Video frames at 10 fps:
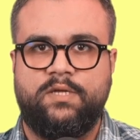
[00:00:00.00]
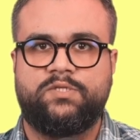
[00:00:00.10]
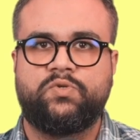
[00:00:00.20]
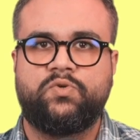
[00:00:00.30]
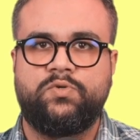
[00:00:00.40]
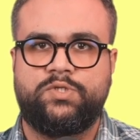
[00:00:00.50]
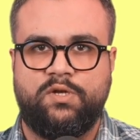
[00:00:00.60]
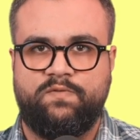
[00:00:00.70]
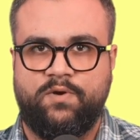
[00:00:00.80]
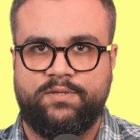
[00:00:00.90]
It's
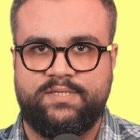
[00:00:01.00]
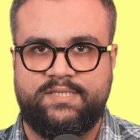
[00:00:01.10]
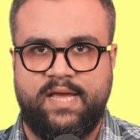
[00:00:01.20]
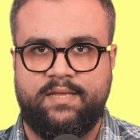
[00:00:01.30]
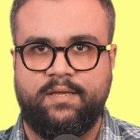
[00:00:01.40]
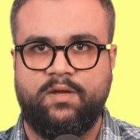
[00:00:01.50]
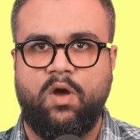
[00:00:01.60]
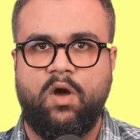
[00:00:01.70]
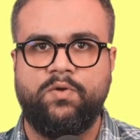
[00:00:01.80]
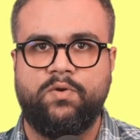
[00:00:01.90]
crucial for understanding
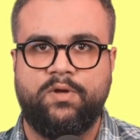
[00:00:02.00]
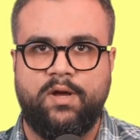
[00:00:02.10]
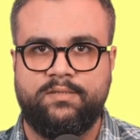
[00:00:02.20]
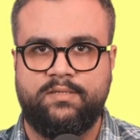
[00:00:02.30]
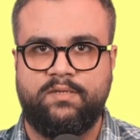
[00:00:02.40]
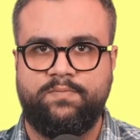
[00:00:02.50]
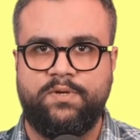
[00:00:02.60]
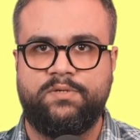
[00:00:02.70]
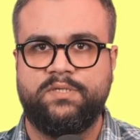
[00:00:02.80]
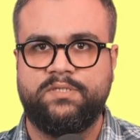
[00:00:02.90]
how your content
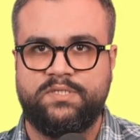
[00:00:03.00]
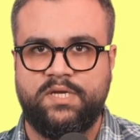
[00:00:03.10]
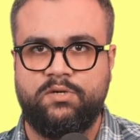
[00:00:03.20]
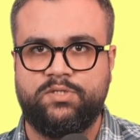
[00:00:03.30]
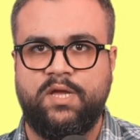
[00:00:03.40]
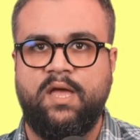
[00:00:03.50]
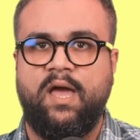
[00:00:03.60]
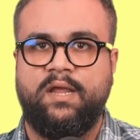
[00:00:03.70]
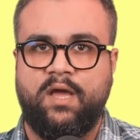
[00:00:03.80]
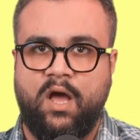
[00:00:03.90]
appears in search
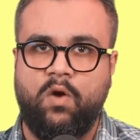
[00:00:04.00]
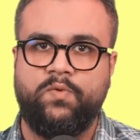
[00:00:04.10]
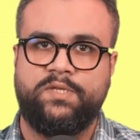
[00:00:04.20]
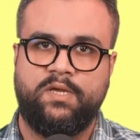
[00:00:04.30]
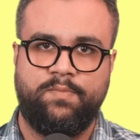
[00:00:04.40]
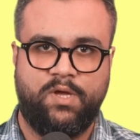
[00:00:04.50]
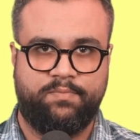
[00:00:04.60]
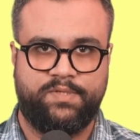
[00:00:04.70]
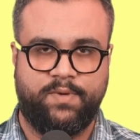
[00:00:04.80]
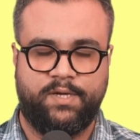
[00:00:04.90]
and how it can be
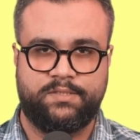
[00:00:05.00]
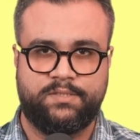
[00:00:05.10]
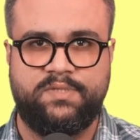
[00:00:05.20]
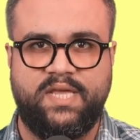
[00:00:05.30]
optimized.